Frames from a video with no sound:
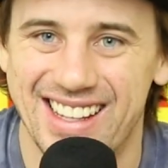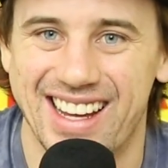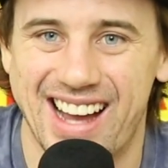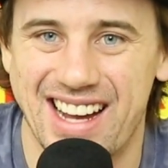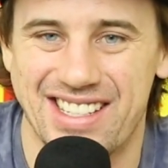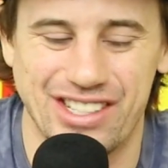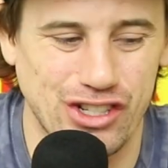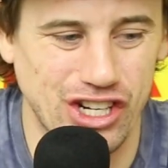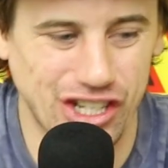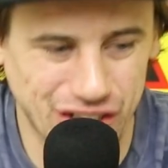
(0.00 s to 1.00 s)
That guy's a
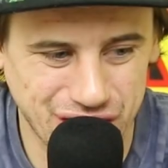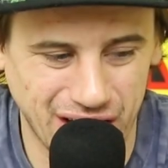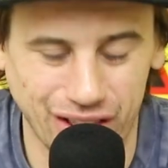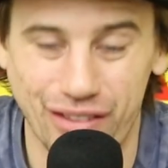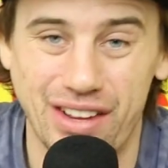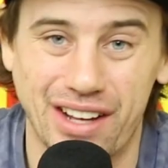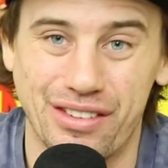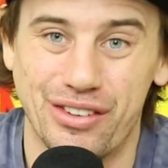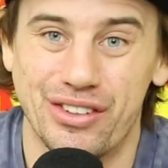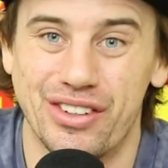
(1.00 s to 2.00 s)
genius. I love that
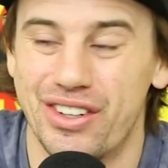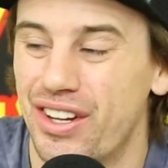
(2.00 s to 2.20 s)
dude.